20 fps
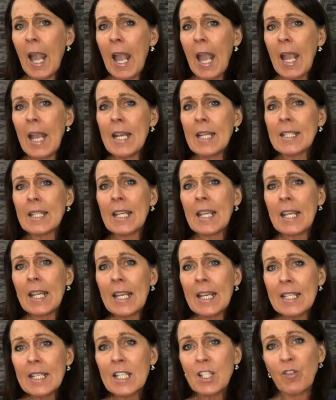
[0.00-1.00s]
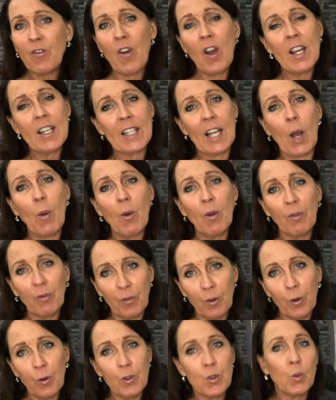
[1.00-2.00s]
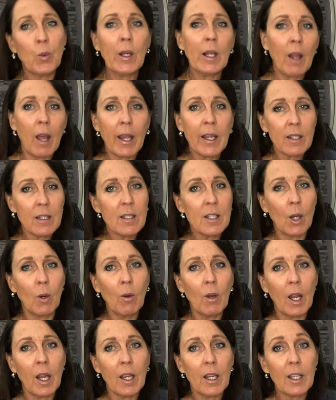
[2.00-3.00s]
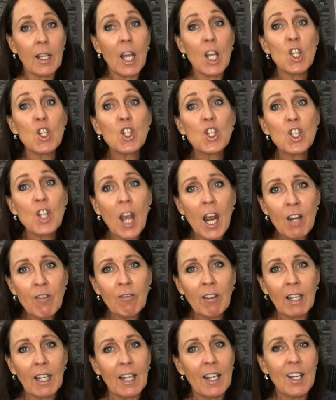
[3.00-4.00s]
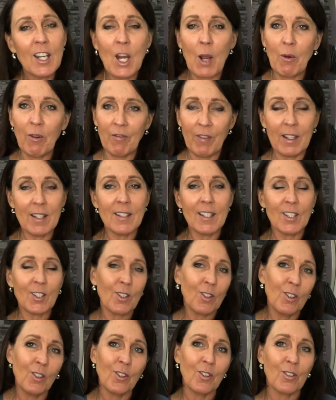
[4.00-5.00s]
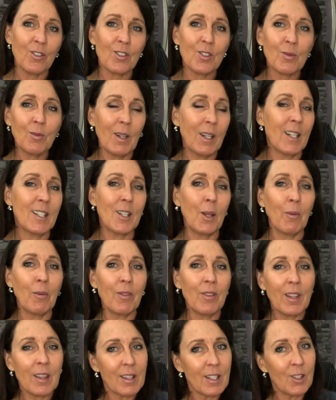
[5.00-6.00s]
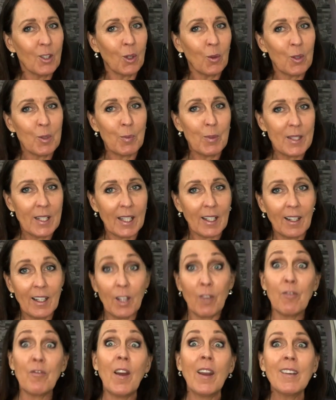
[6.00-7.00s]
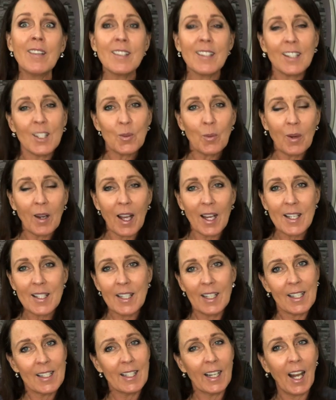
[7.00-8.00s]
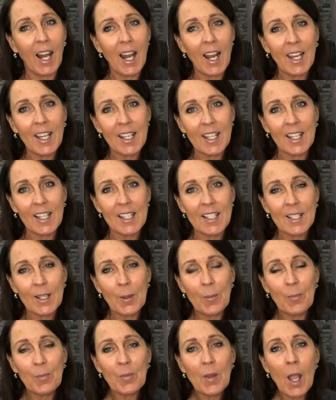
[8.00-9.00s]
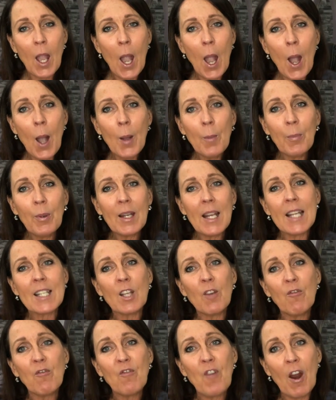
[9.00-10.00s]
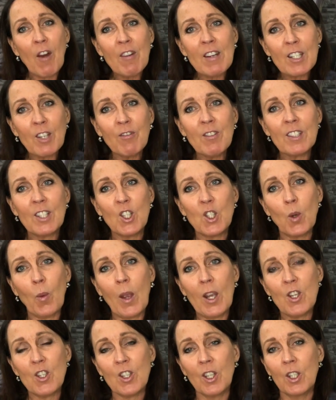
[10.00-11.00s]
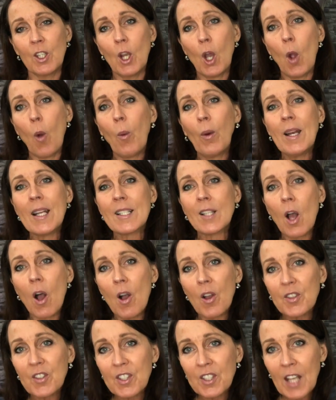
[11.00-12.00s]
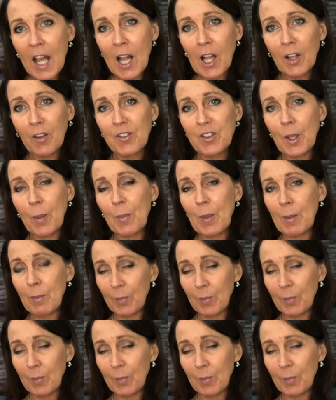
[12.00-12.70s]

It's easy to find out what foods we like and don't like, and generally no offence is caused. Well, I don't think the duck was particularly offended when I said I didn't like it. But it's a very different situation when it's ourselves being